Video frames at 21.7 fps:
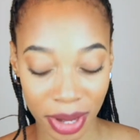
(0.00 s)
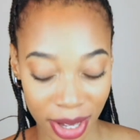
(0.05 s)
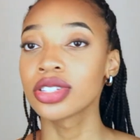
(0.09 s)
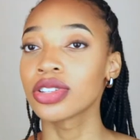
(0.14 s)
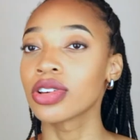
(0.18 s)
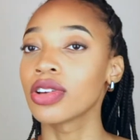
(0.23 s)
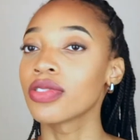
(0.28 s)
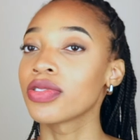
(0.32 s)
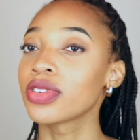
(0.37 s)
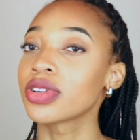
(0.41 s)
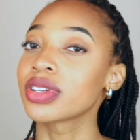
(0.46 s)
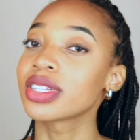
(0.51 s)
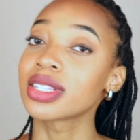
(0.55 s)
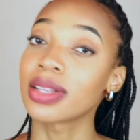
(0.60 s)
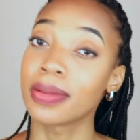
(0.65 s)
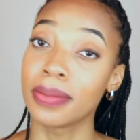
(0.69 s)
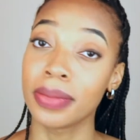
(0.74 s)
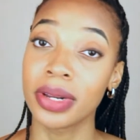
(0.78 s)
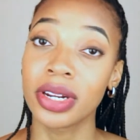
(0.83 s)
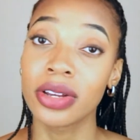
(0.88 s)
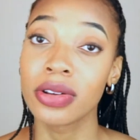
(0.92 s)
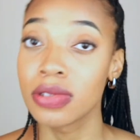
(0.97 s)
So if you're
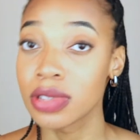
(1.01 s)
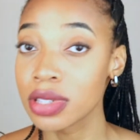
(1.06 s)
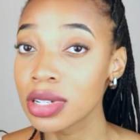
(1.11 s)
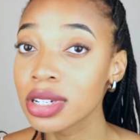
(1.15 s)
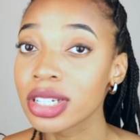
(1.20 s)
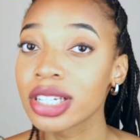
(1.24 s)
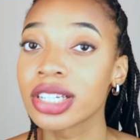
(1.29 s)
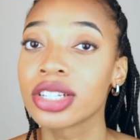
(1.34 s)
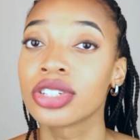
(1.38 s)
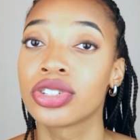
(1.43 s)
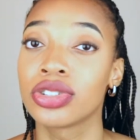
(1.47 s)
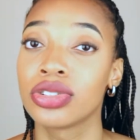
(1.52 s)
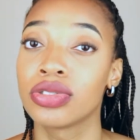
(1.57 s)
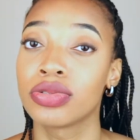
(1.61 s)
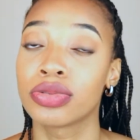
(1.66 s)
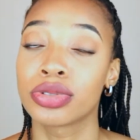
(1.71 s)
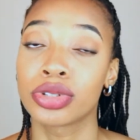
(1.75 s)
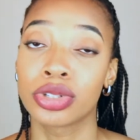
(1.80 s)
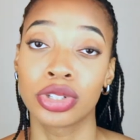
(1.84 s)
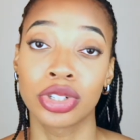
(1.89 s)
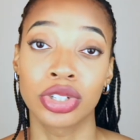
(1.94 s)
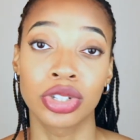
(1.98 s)
somebody who's looking to
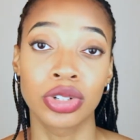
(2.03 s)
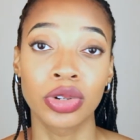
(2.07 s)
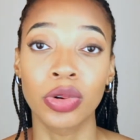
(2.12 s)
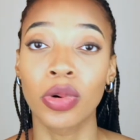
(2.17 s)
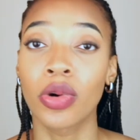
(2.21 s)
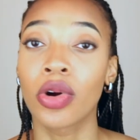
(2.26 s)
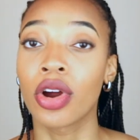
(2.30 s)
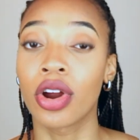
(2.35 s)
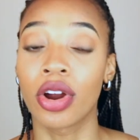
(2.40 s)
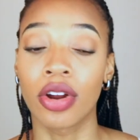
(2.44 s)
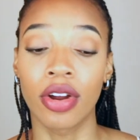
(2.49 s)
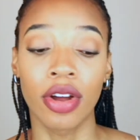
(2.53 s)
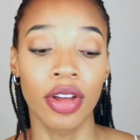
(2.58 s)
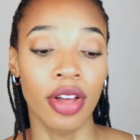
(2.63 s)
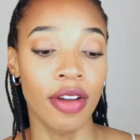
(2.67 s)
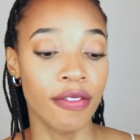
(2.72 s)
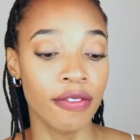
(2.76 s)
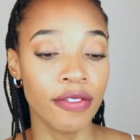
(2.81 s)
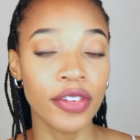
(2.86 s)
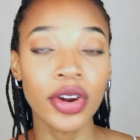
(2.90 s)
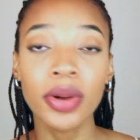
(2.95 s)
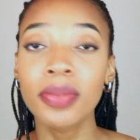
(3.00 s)
restore
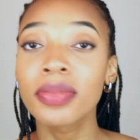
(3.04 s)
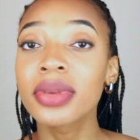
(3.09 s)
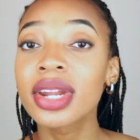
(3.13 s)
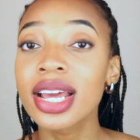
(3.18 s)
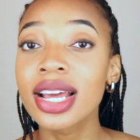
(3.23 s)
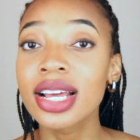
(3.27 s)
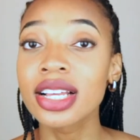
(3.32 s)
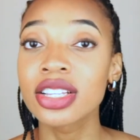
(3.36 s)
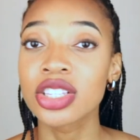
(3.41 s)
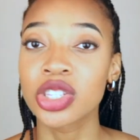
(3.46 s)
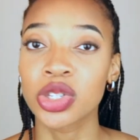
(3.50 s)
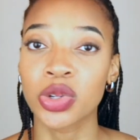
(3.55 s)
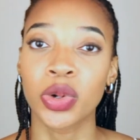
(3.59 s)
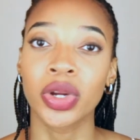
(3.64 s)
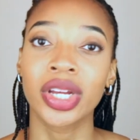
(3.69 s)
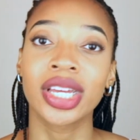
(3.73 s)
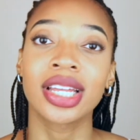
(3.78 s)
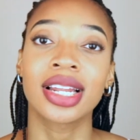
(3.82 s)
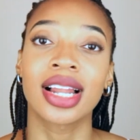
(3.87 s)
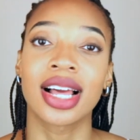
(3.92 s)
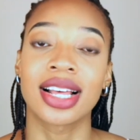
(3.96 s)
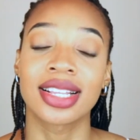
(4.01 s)
firmness or
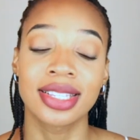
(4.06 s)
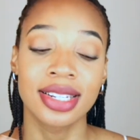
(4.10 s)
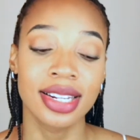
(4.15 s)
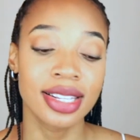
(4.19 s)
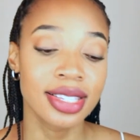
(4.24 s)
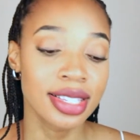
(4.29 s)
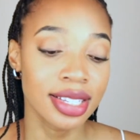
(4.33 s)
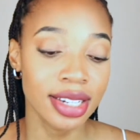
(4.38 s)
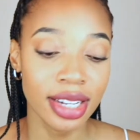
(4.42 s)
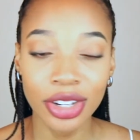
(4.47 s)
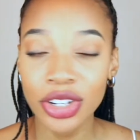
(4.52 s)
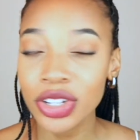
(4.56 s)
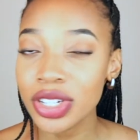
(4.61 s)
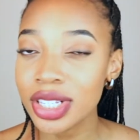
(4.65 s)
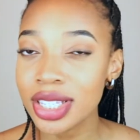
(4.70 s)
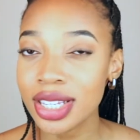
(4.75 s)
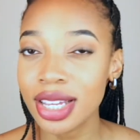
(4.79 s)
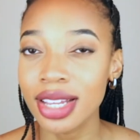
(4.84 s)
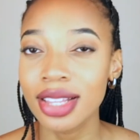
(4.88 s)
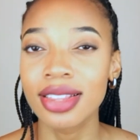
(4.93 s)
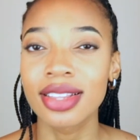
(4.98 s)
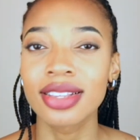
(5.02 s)
elasticity in your
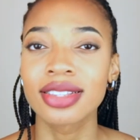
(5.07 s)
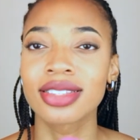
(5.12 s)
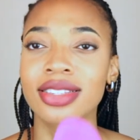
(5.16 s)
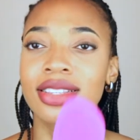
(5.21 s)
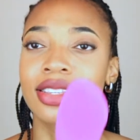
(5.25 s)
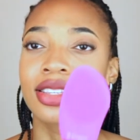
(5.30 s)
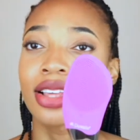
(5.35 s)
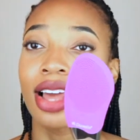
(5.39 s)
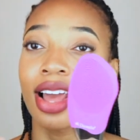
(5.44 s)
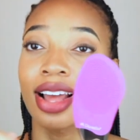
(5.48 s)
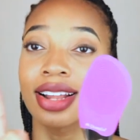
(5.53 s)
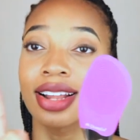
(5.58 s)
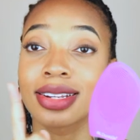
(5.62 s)
skin, this is